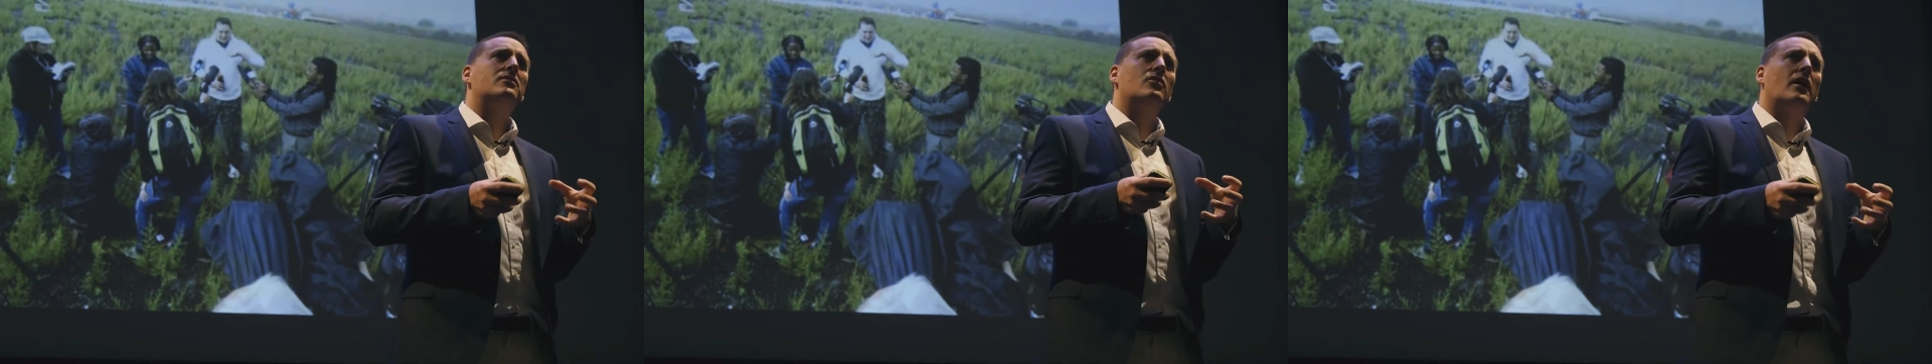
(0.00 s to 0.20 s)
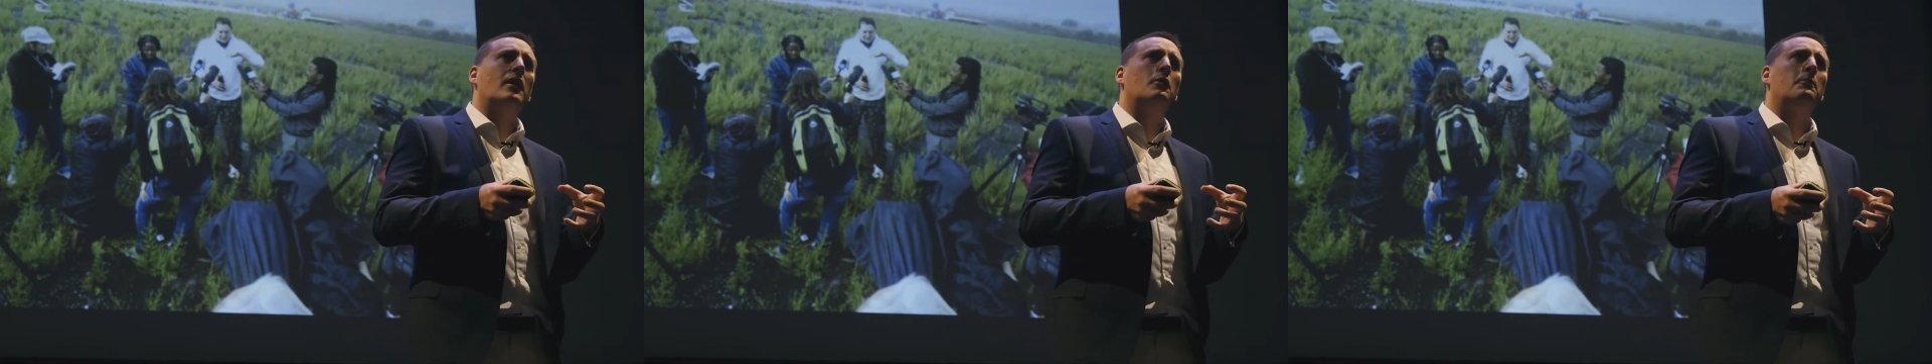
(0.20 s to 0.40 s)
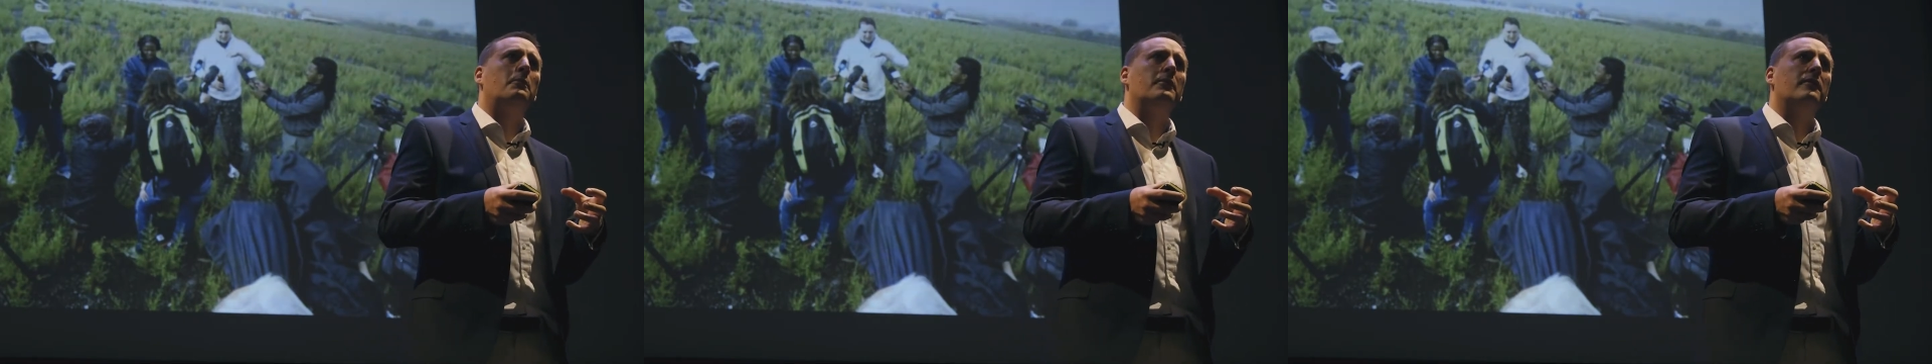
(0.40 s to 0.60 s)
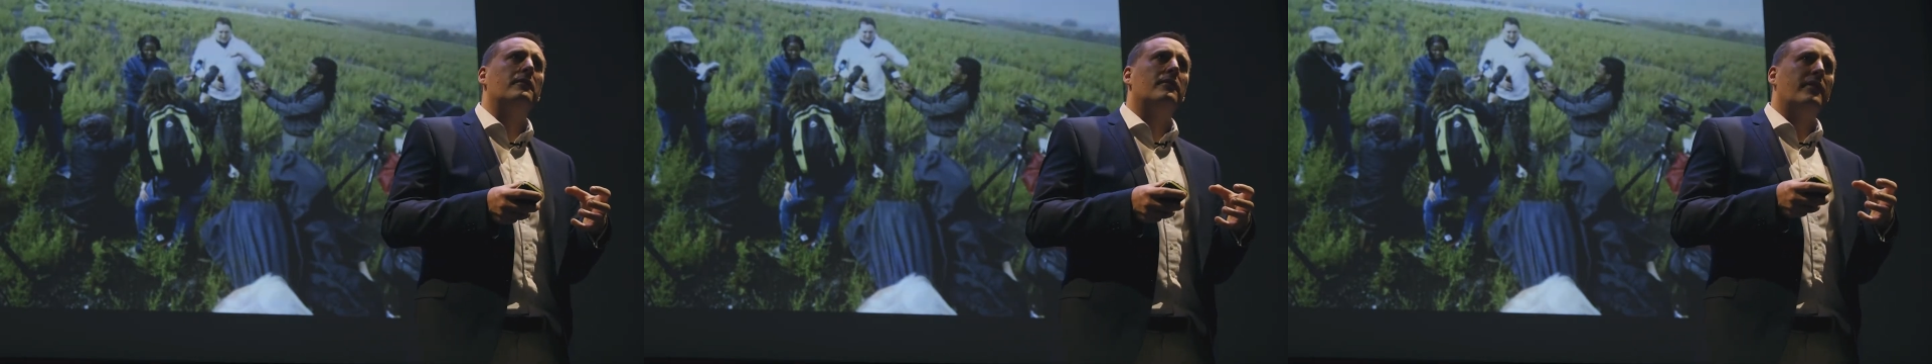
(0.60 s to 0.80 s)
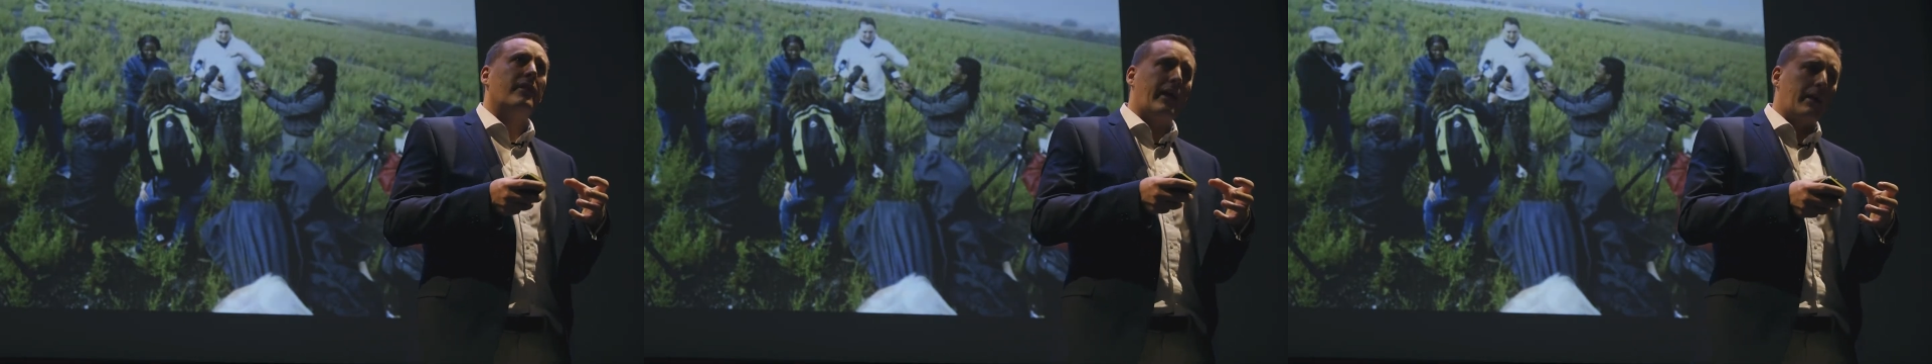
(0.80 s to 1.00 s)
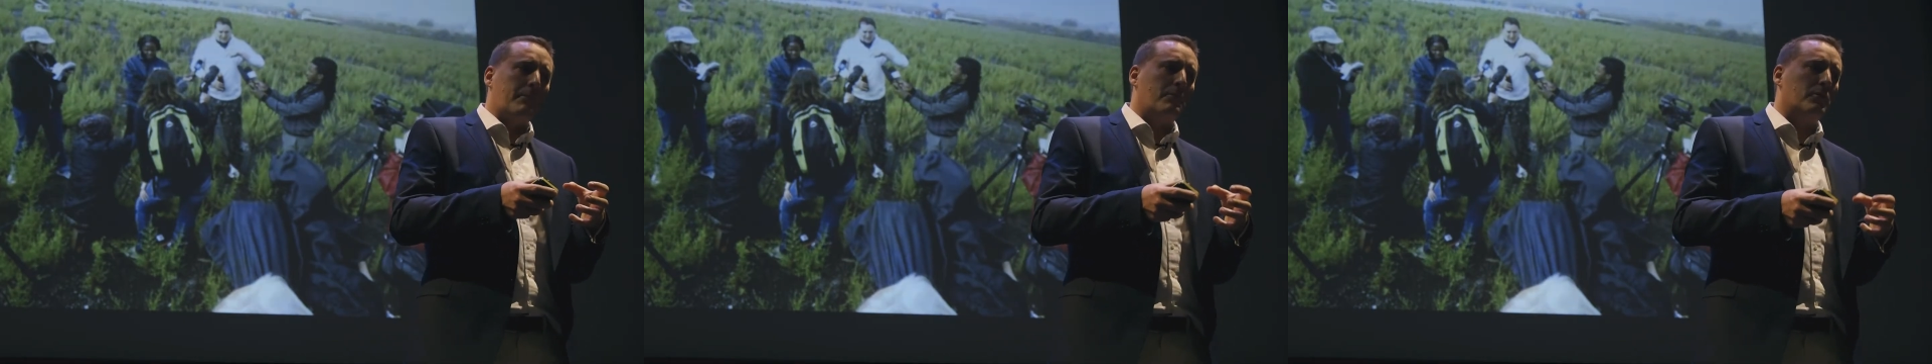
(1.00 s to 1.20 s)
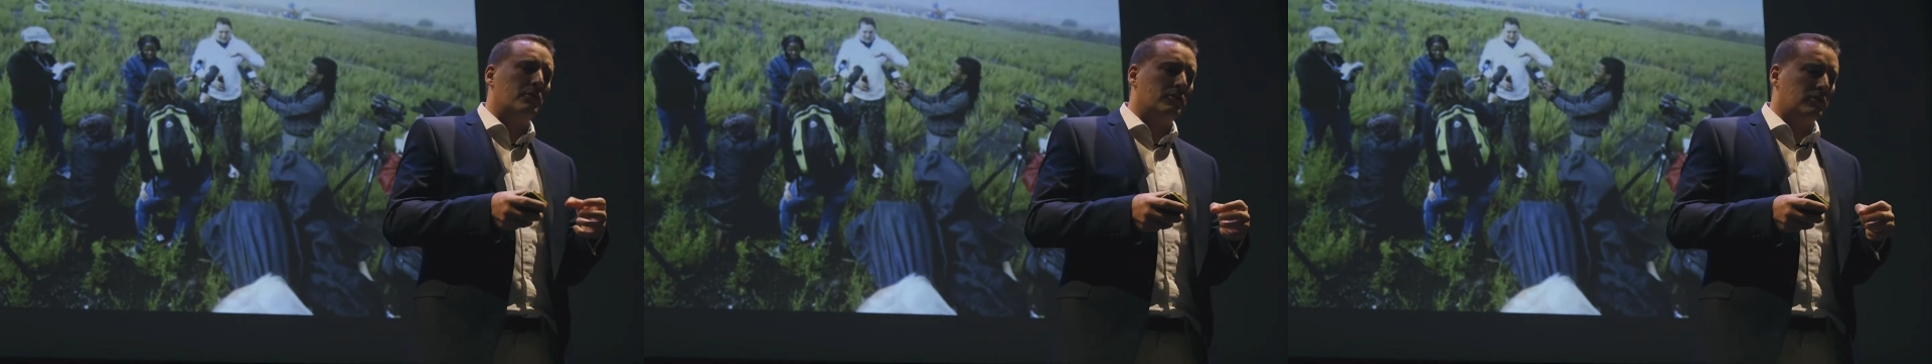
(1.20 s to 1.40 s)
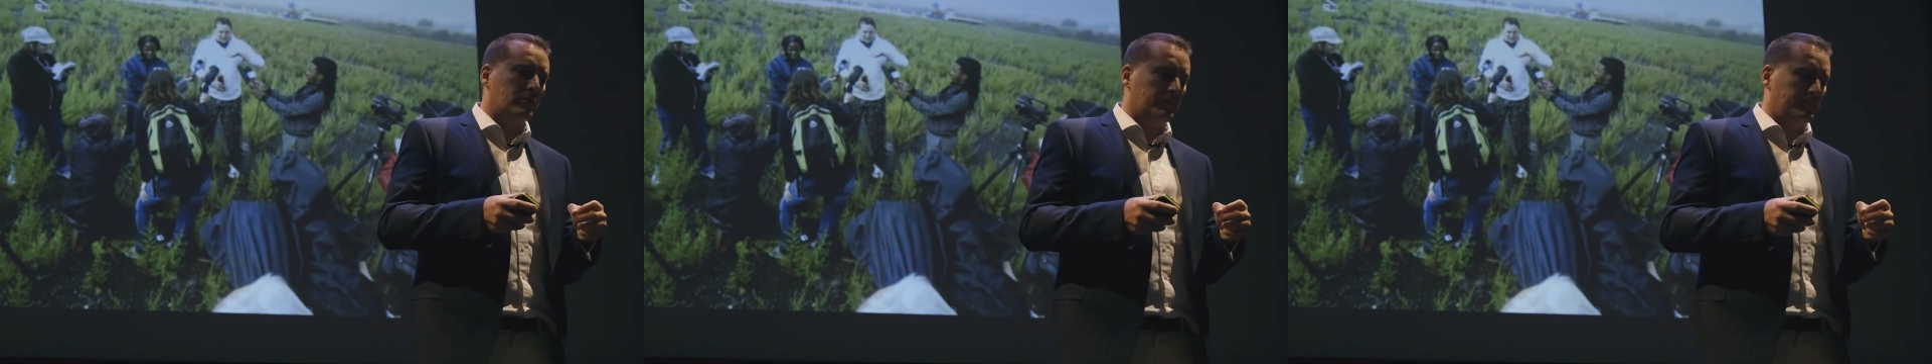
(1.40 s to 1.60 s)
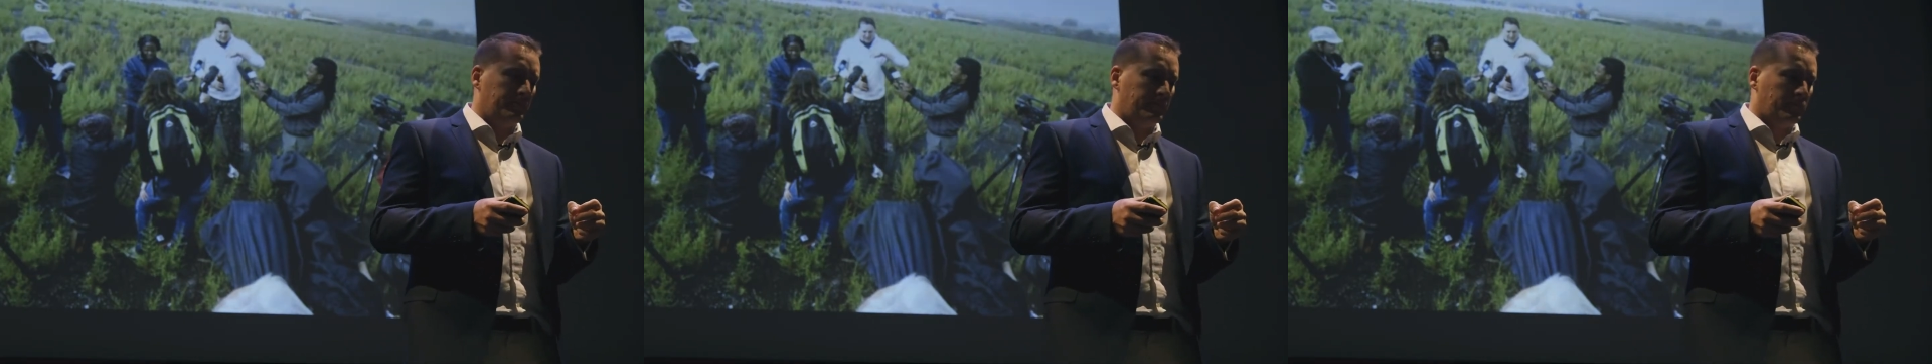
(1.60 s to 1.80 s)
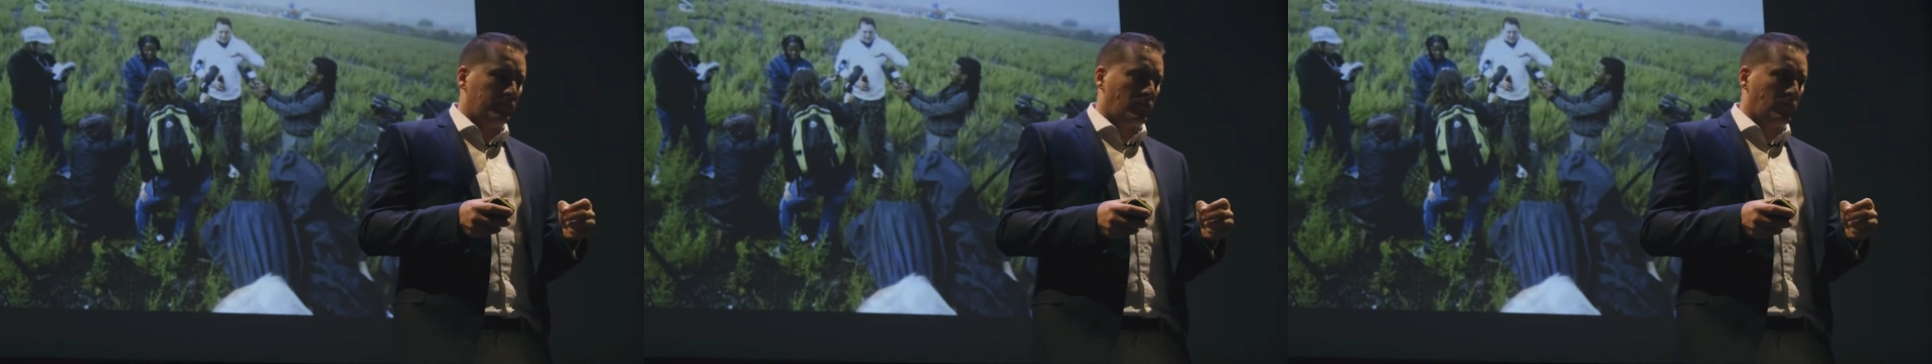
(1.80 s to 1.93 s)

to help that person.